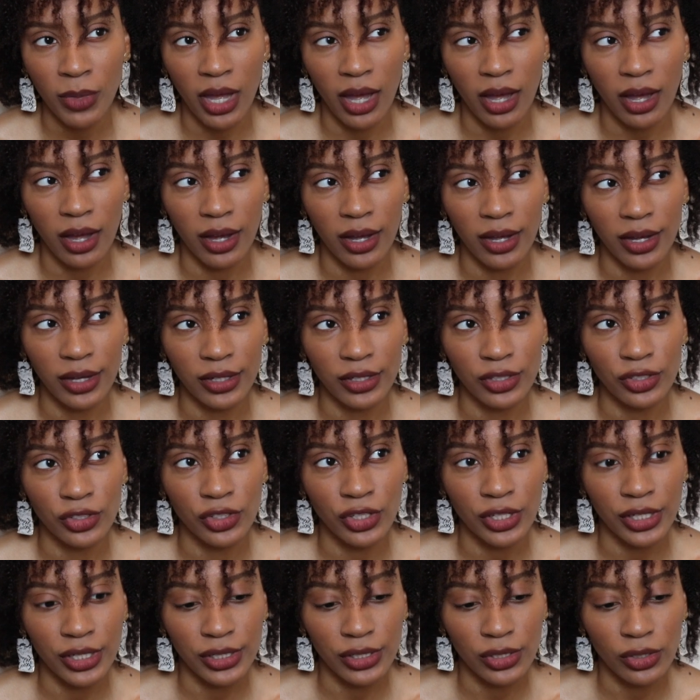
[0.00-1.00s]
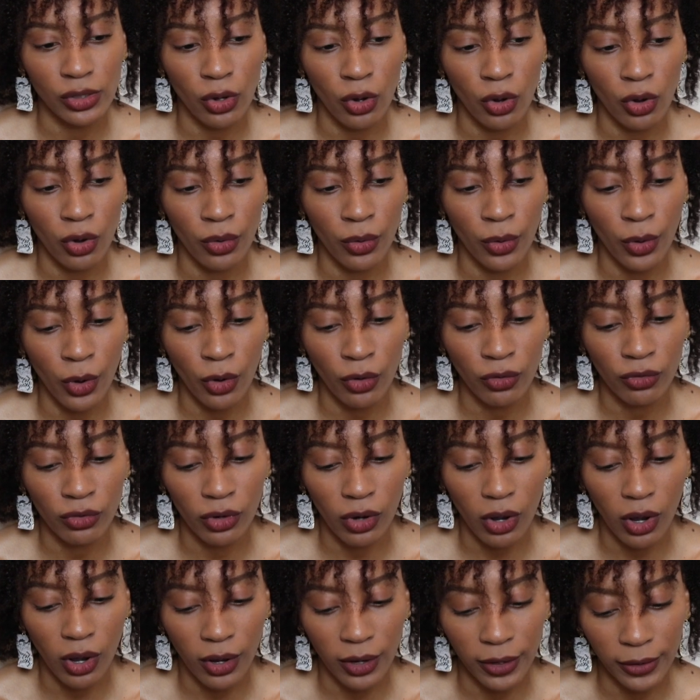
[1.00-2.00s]
uh, just
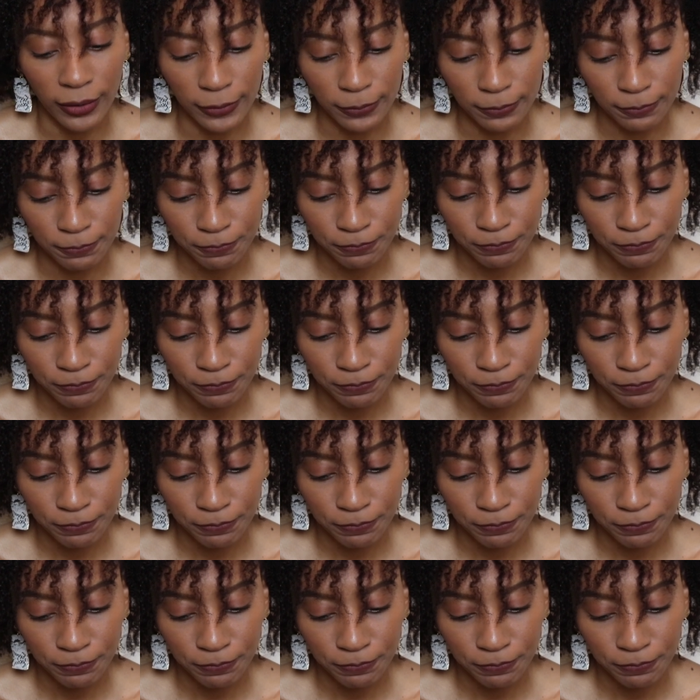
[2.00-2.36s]
overall